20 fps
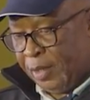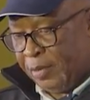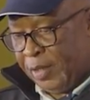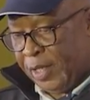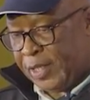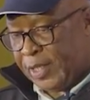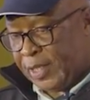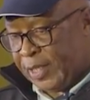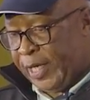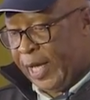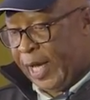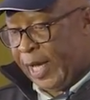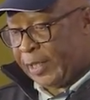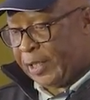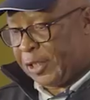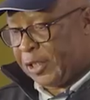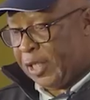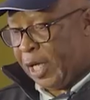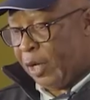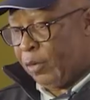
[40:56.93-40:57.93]
The
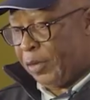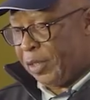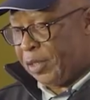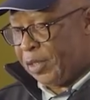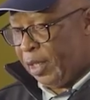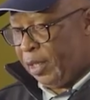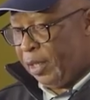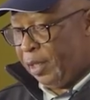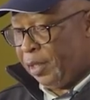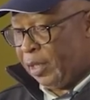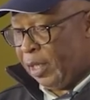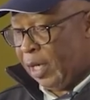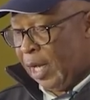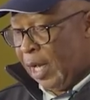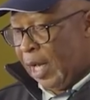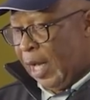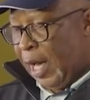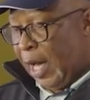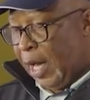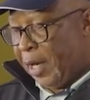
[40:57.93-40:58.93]
SEAC shall return
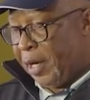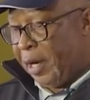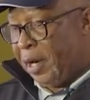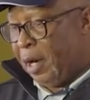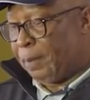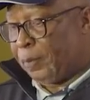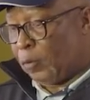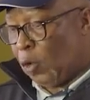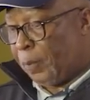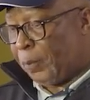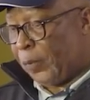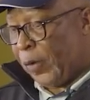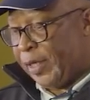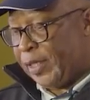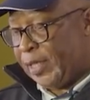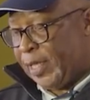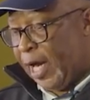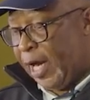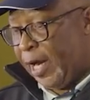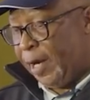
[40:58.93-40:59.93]
at an
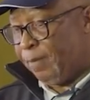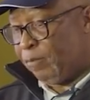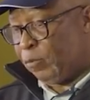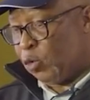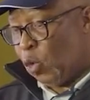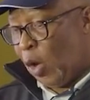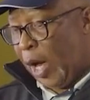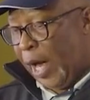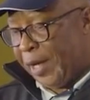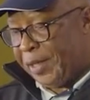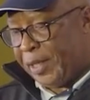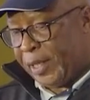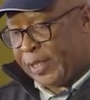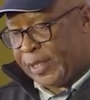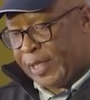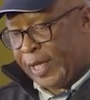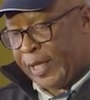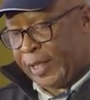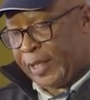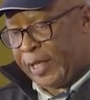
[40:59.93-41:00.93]
appropriate time to
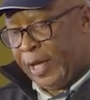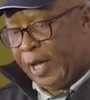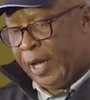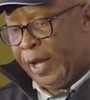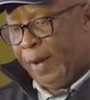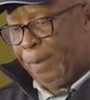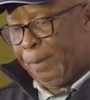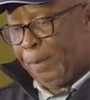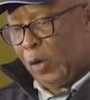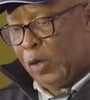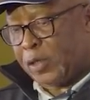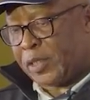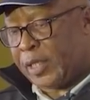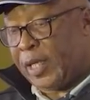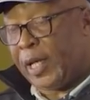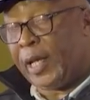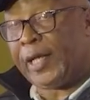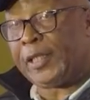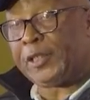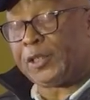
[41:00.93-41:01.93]
undertake a
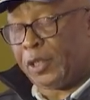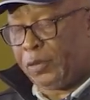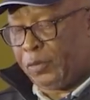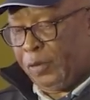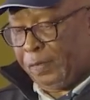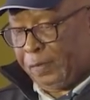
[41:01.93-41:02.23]
post-election